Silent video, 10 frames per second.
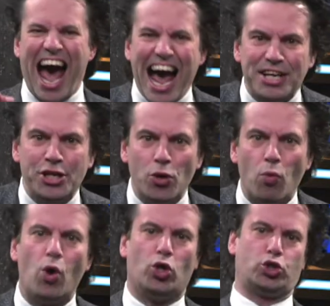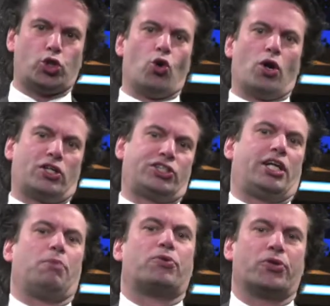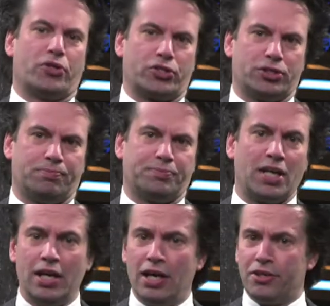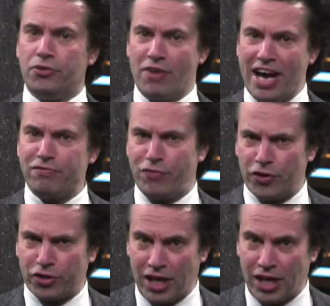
annual solar cell production. The red vertical